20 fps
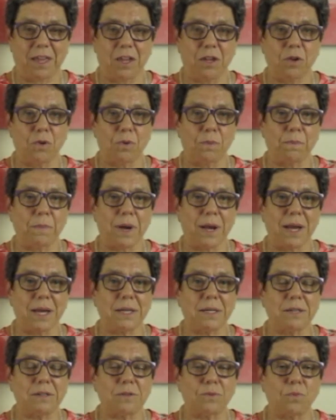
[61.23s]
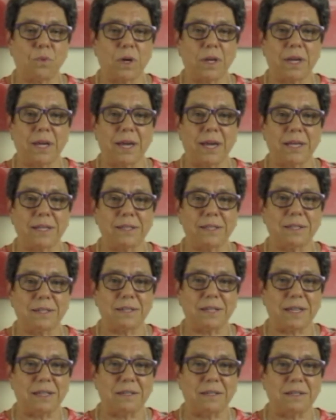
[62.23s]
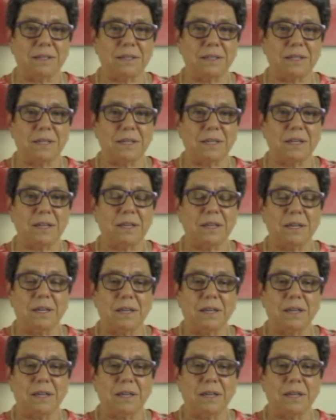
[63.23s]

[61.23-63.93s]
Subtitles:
Your mind is what has the tendency